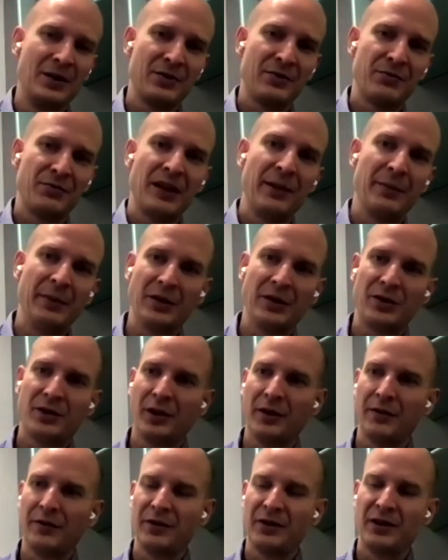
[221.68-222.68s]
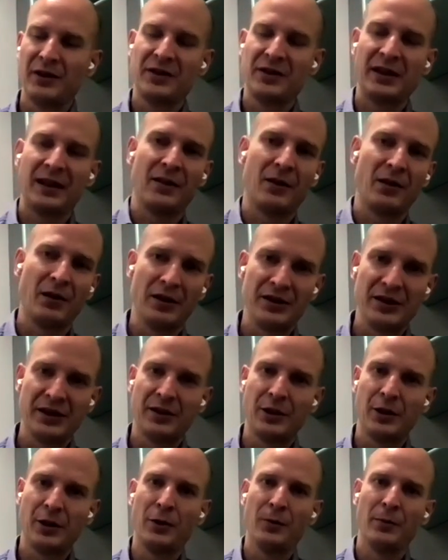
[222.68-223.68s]
streaming services, technology
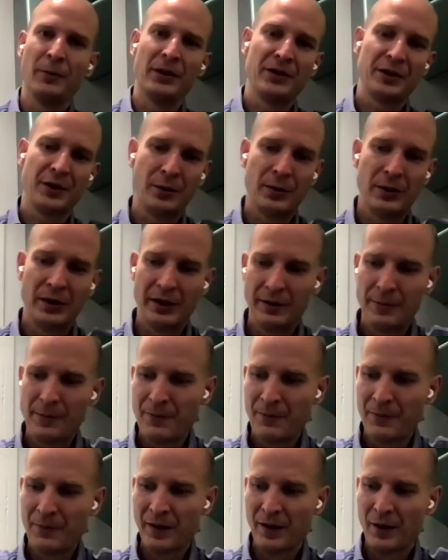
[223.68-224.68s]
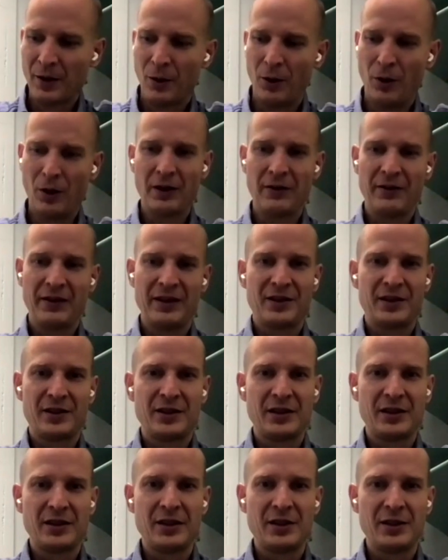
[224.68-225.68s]
at home, and so on. All of
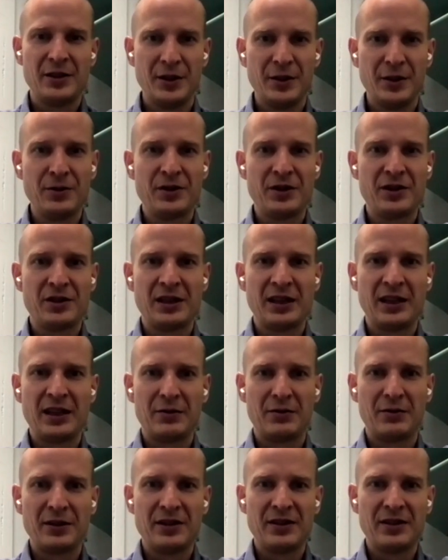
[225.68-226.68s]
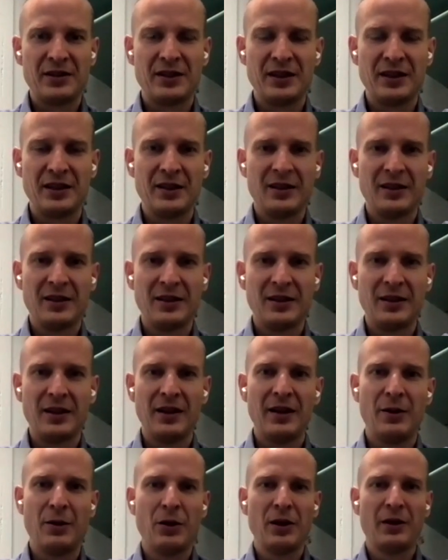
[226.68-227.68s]
this uses electricity.
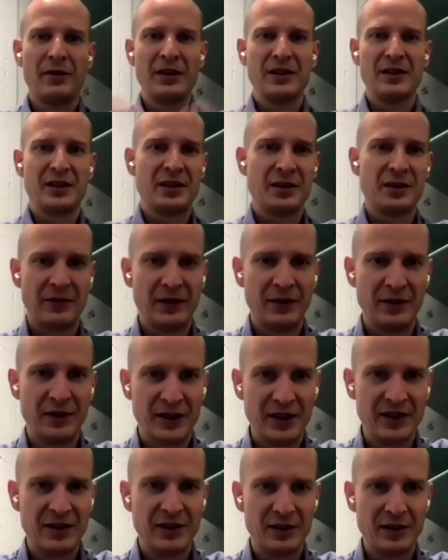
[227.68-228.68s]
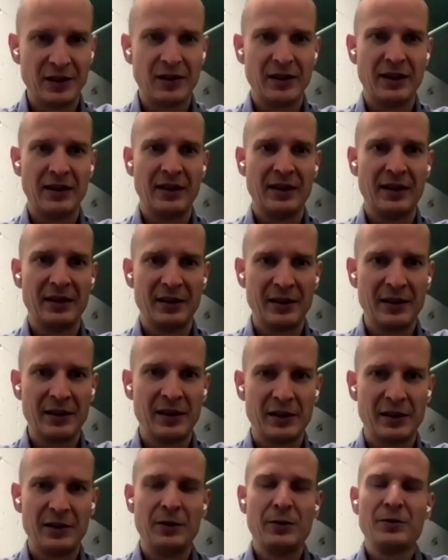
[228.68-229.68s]
All of this is very digital and, and
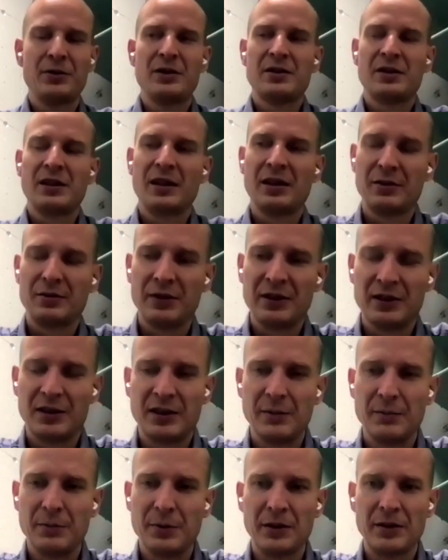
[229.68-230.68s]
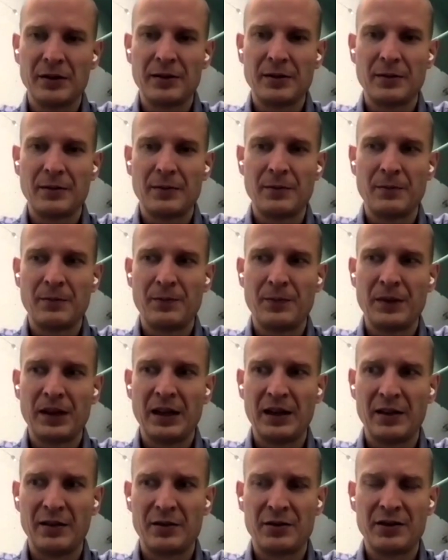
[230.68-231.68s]
it uses electricity, but
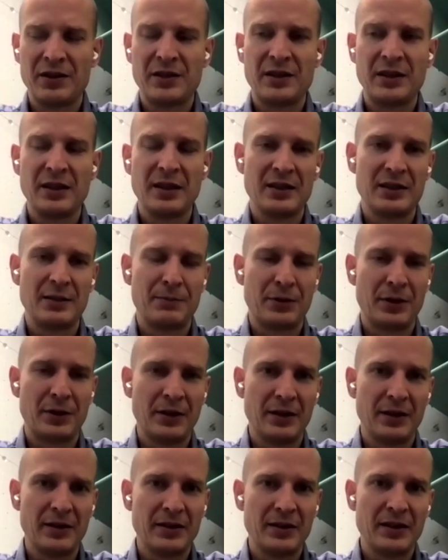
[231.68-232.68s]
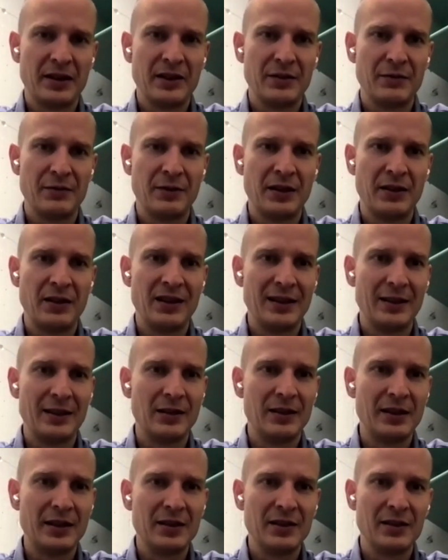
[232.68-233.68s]
electricity as a product is very
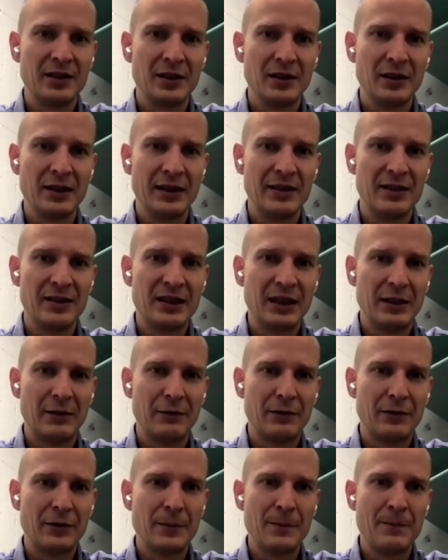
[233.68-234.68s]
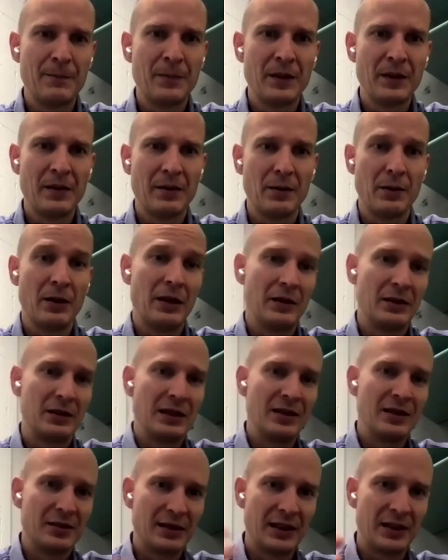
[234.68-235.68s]
little digital in itself, or at
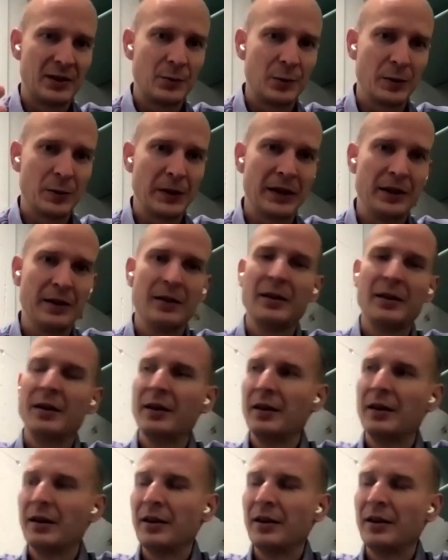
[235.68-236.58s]
least that's what we